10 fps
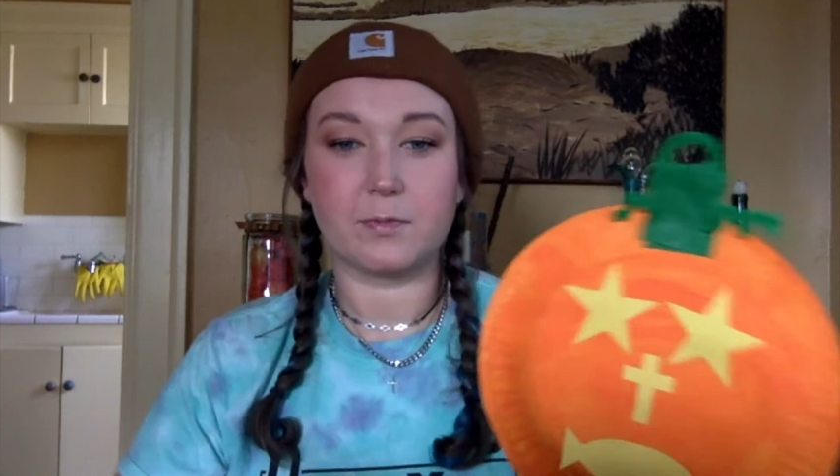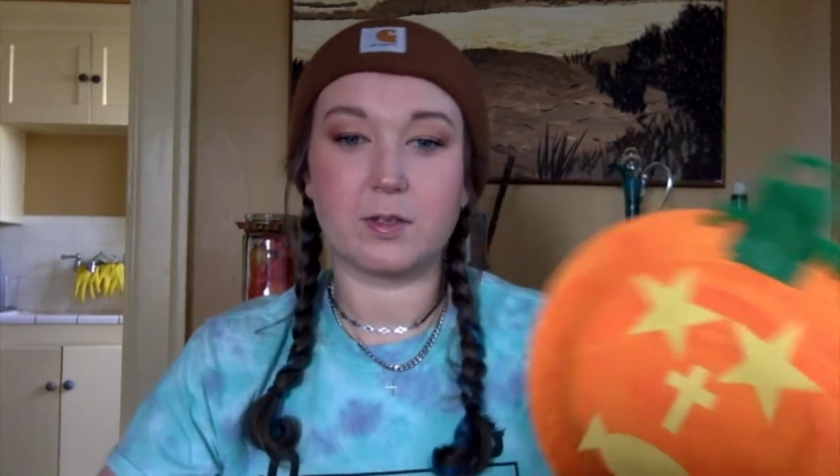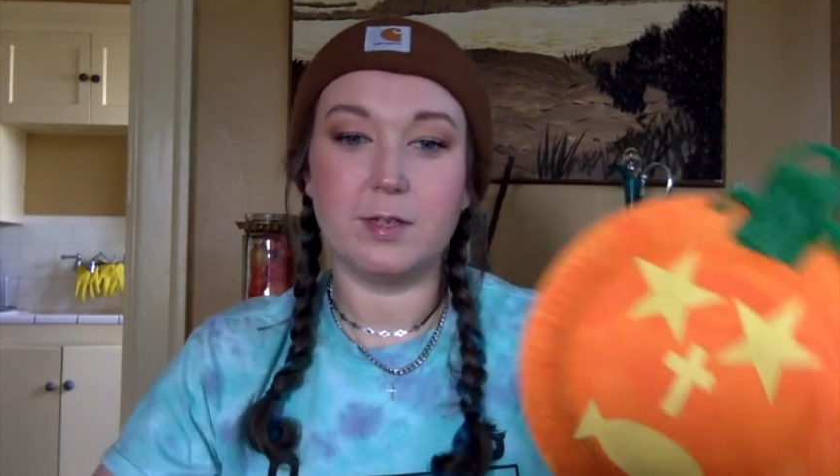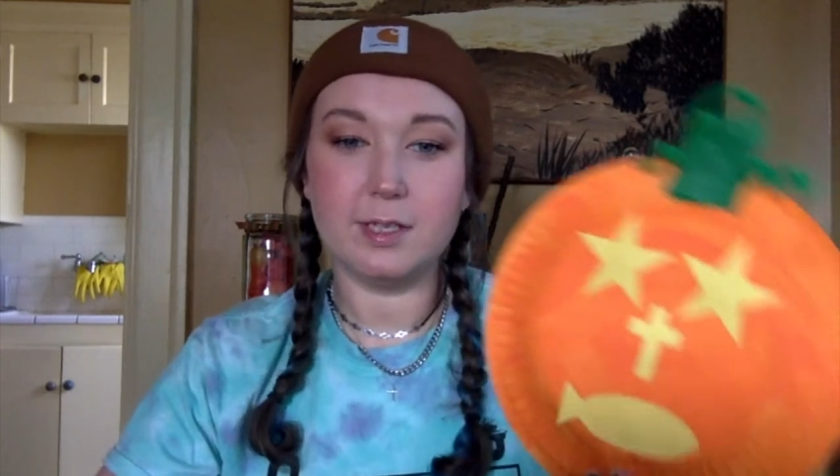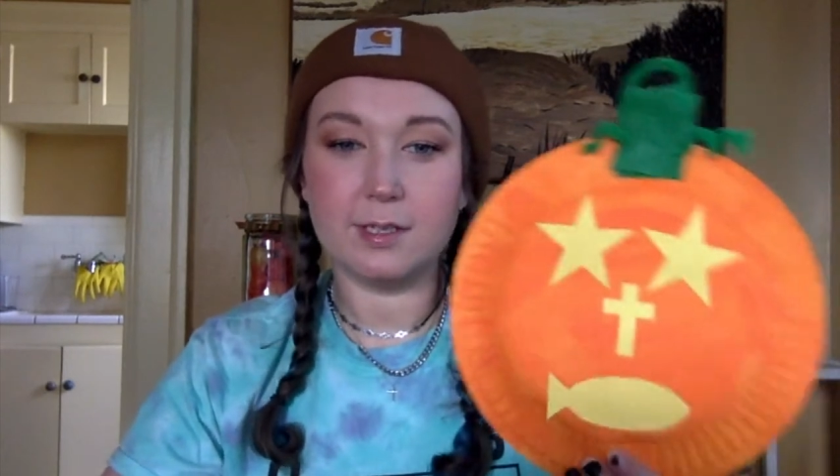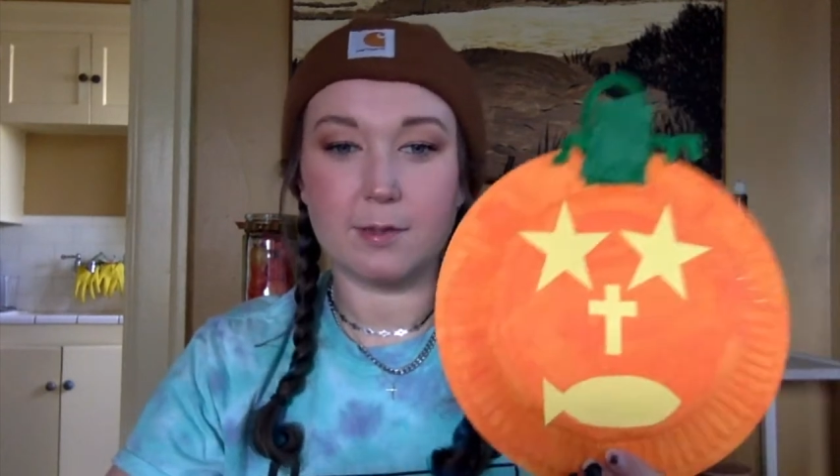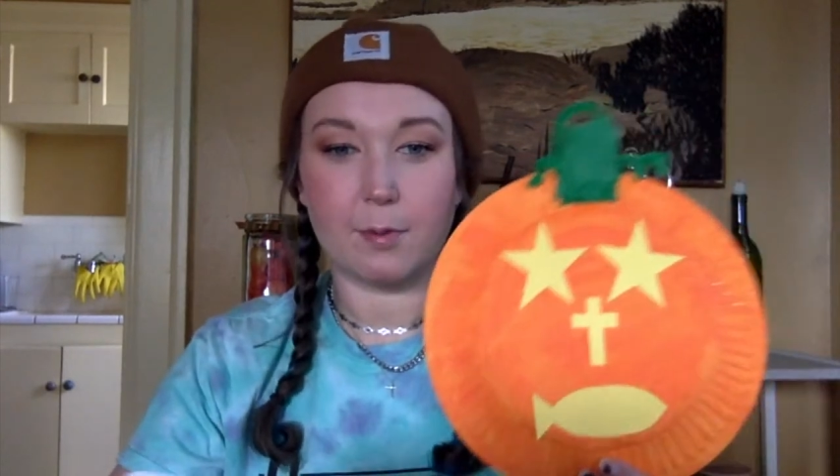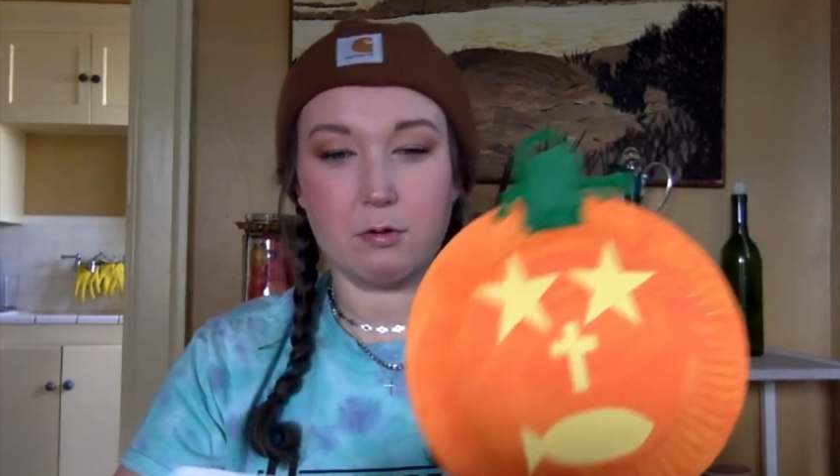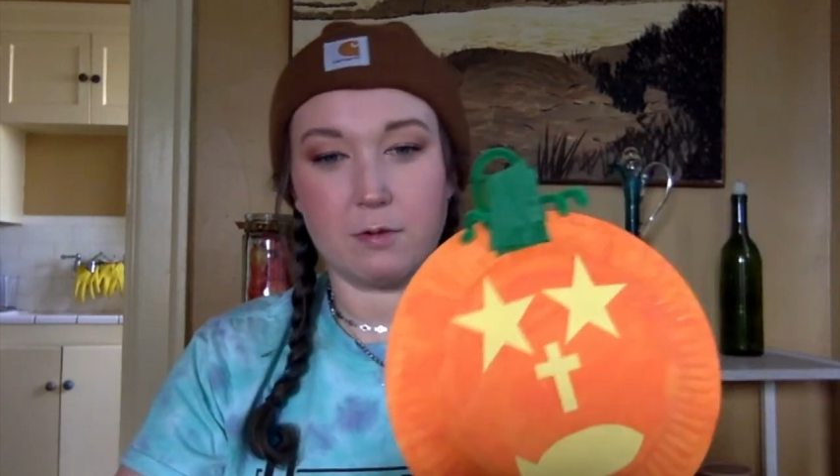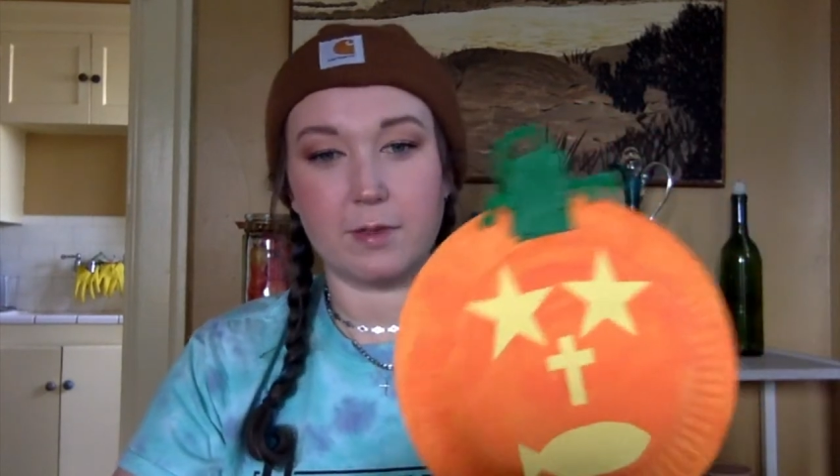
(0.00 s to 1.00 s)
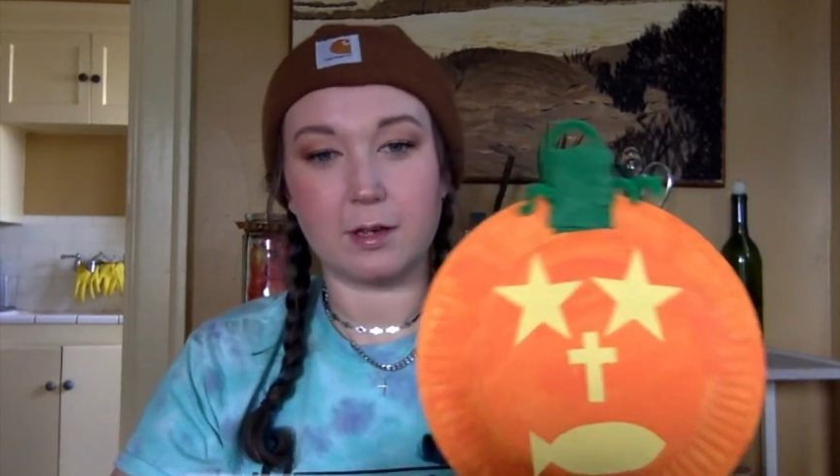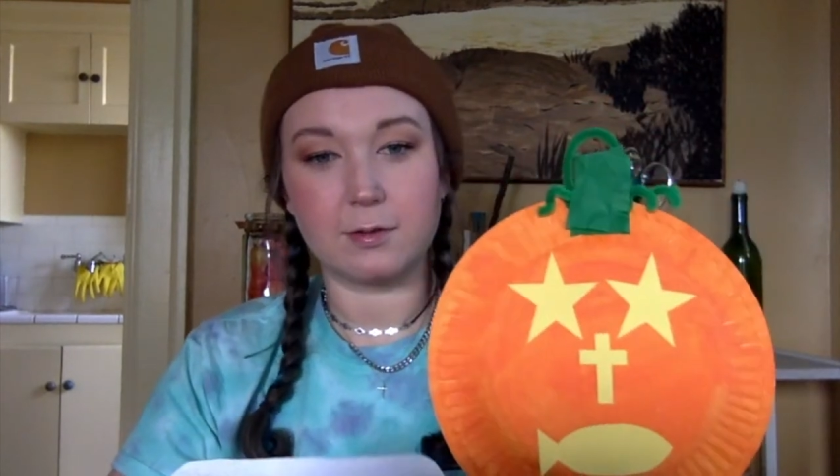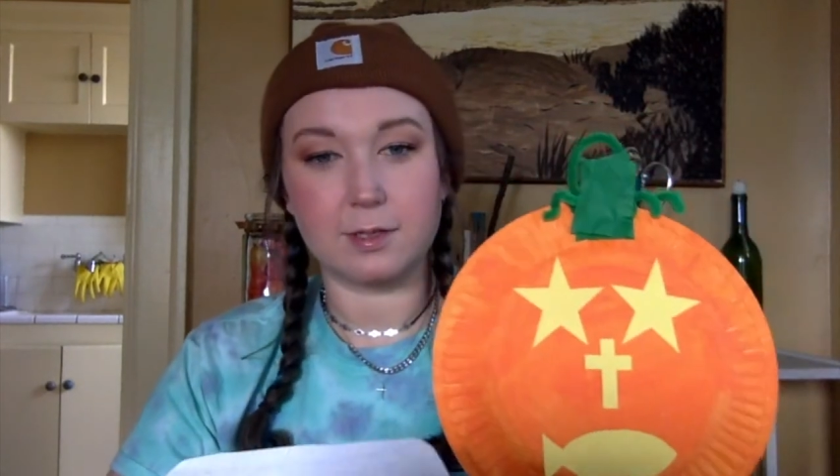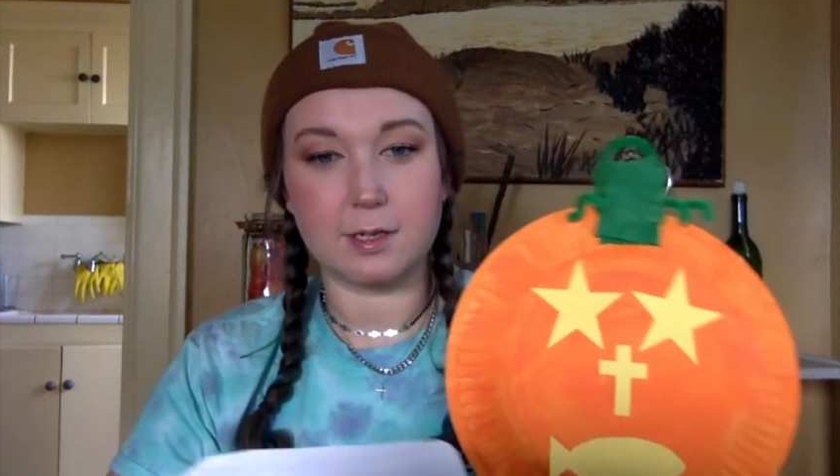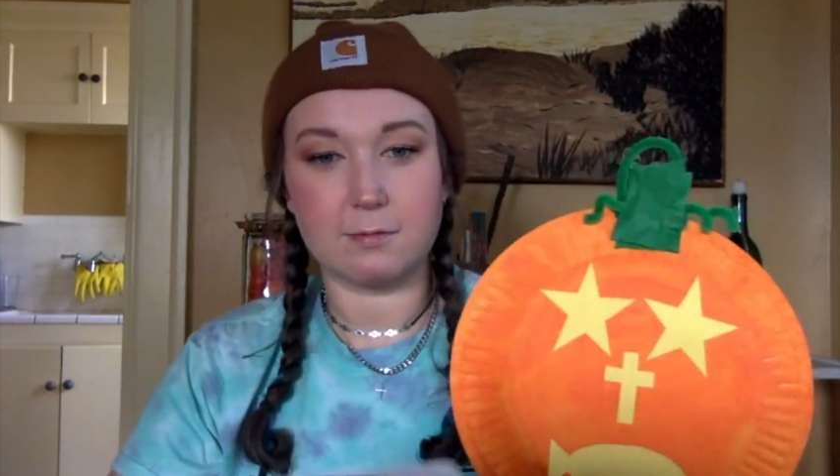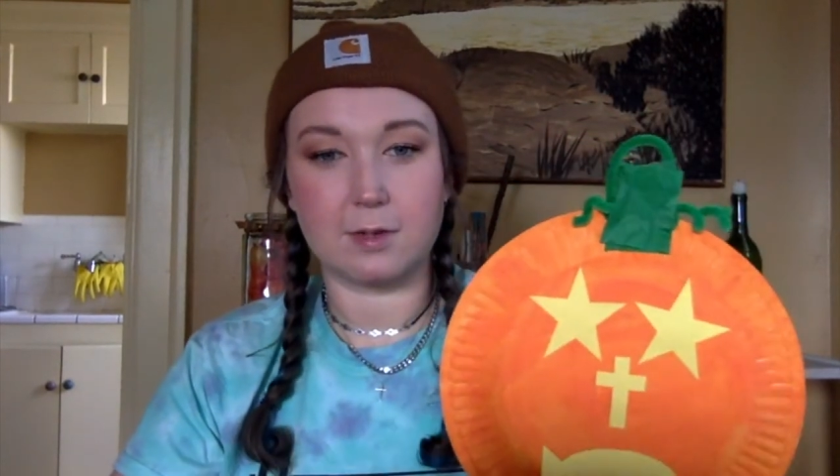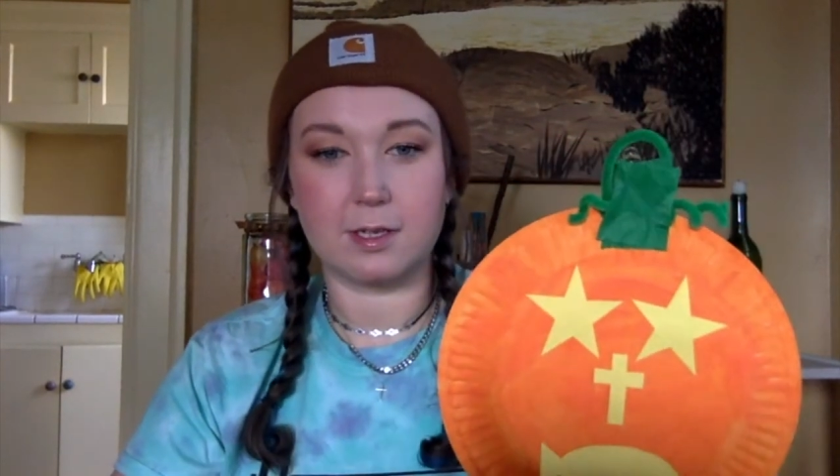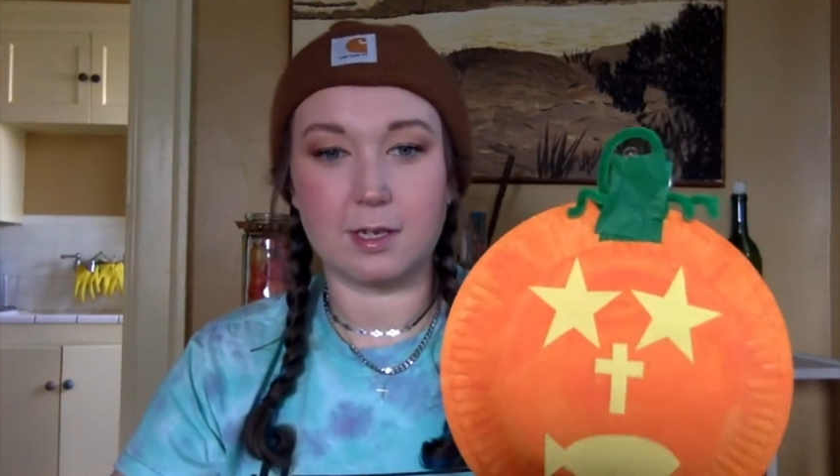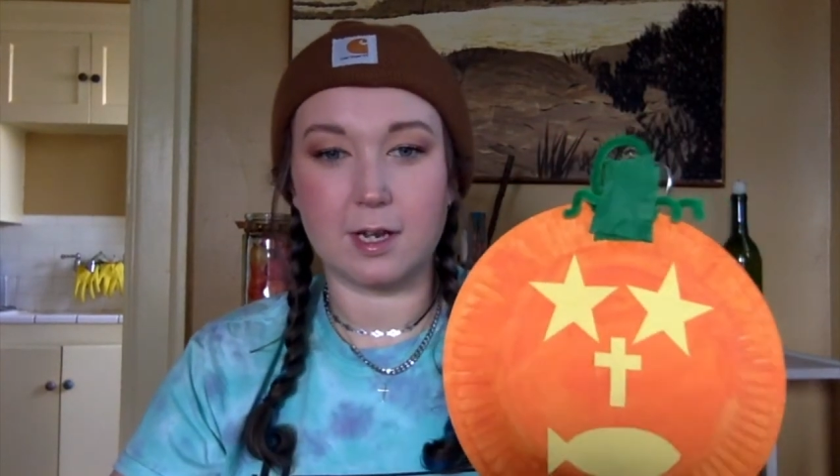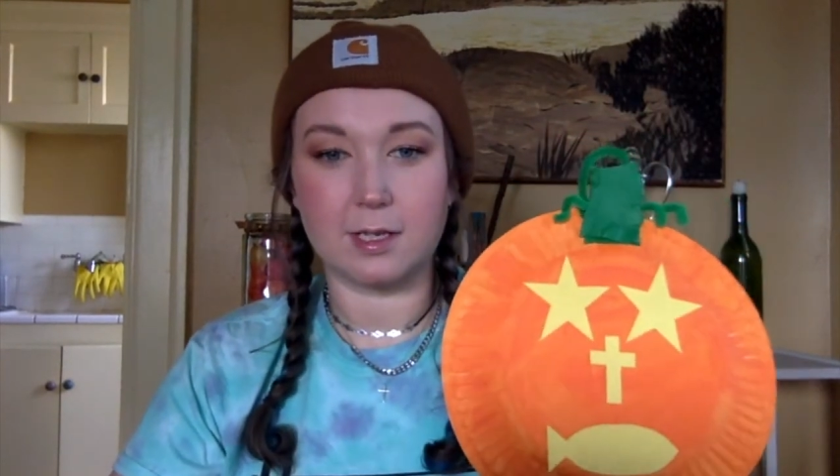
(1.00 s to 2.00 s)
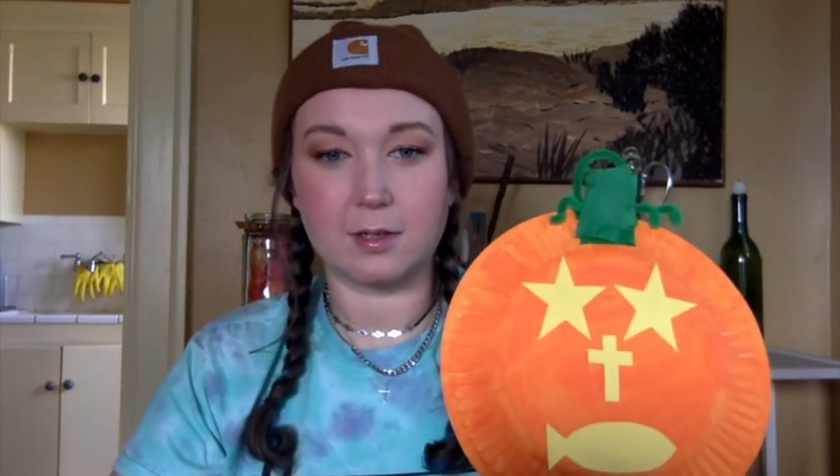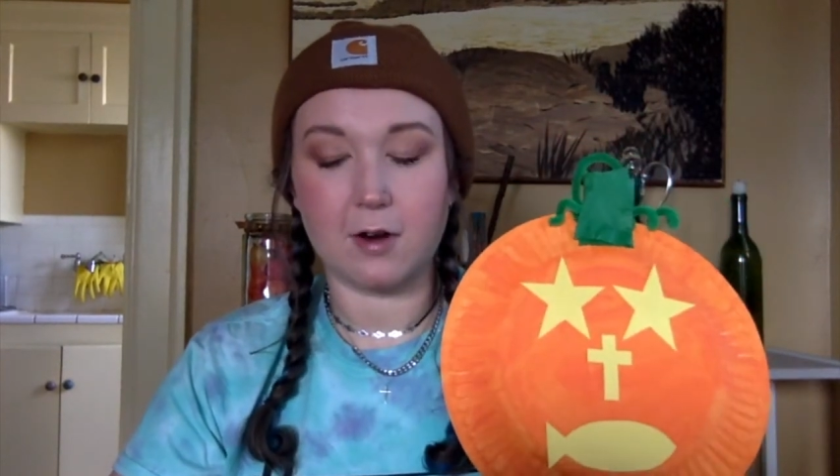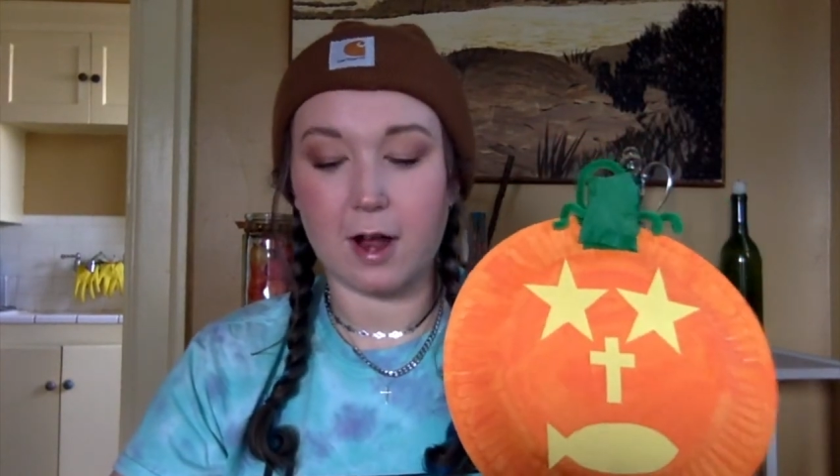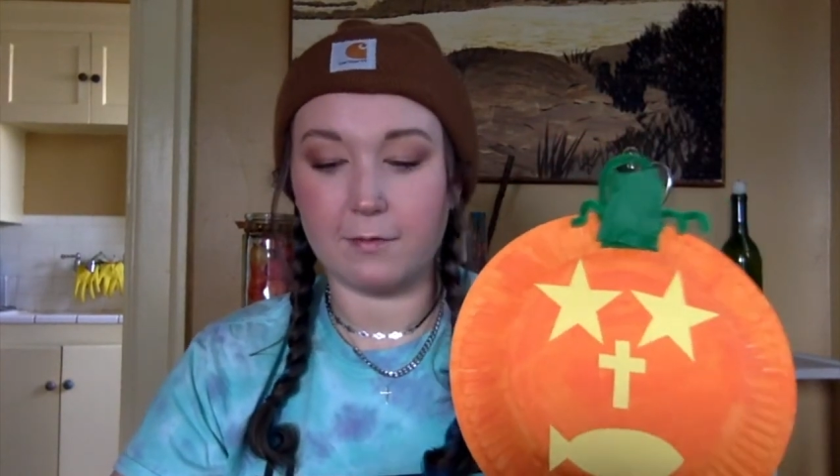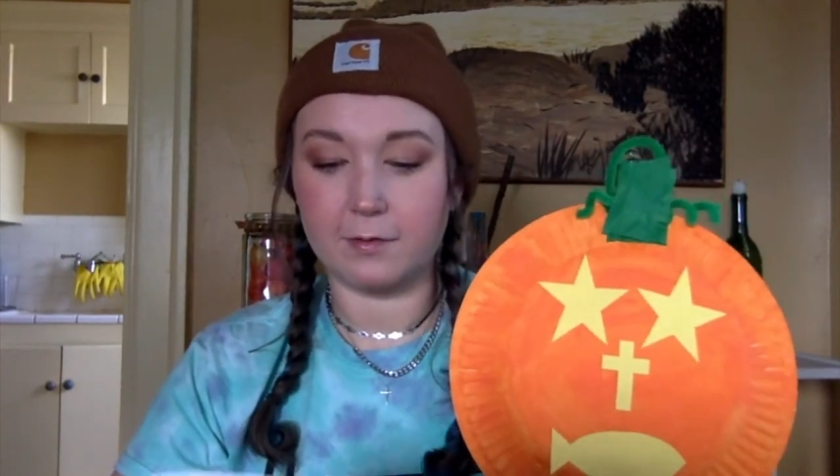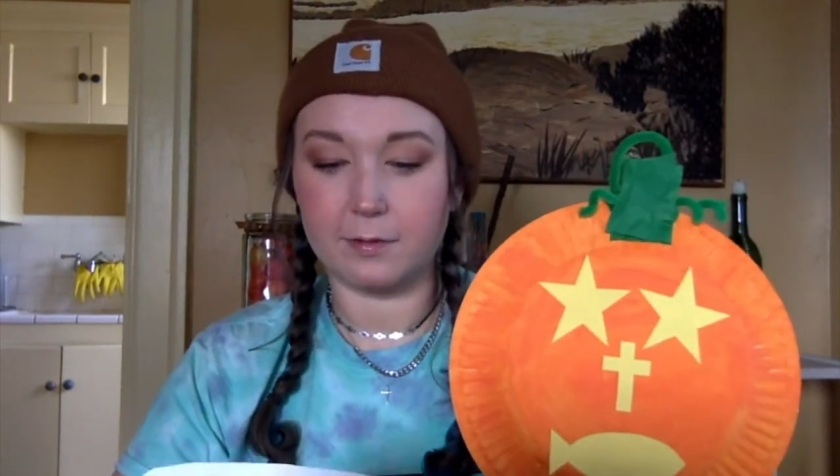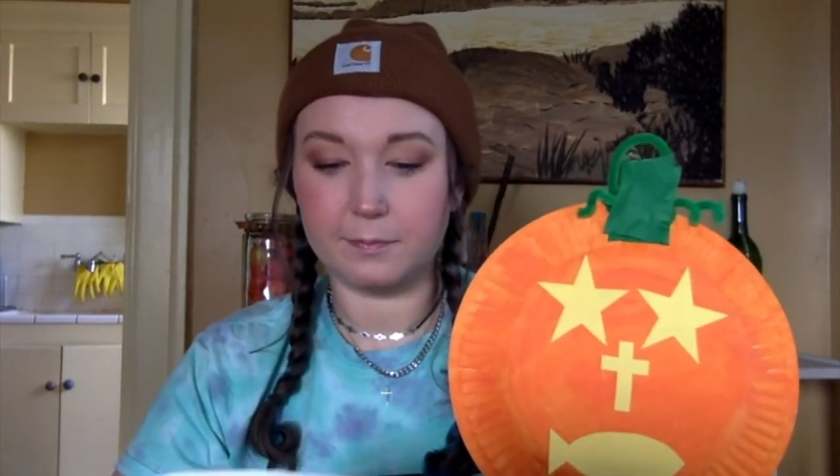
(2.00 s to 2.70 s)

So this is the poem that goes to, with today's craft.